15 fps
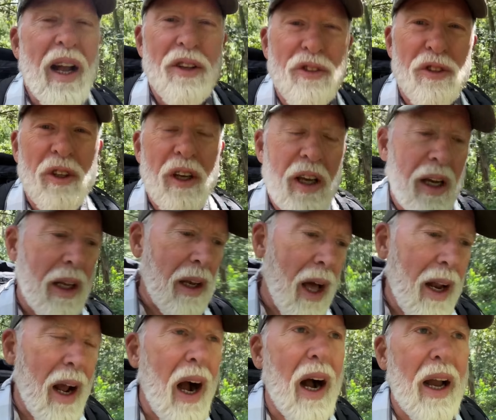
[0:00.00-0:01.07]
see a lot
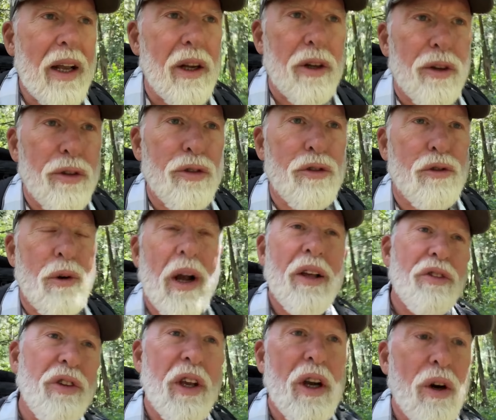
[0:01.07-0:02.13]
of hikers
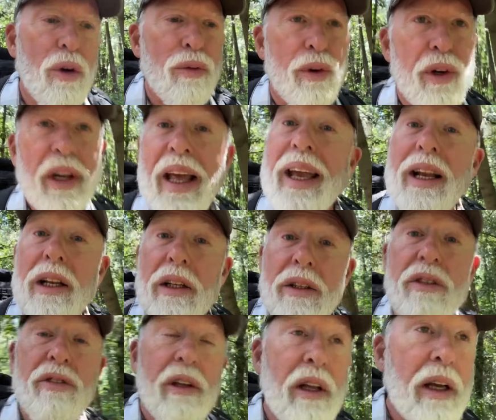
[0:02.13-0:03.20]
stressing over
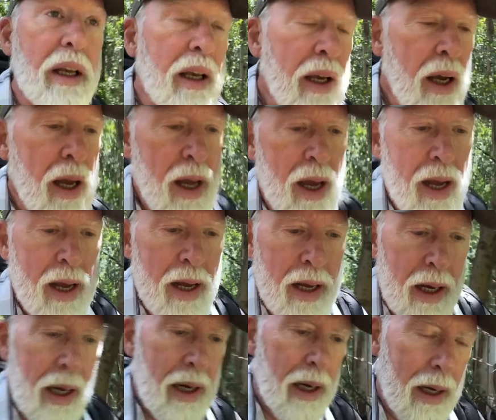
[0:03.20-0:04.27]
needlessly
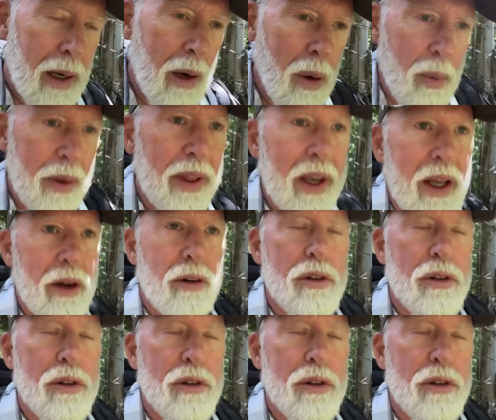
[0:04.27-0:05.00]
when they get on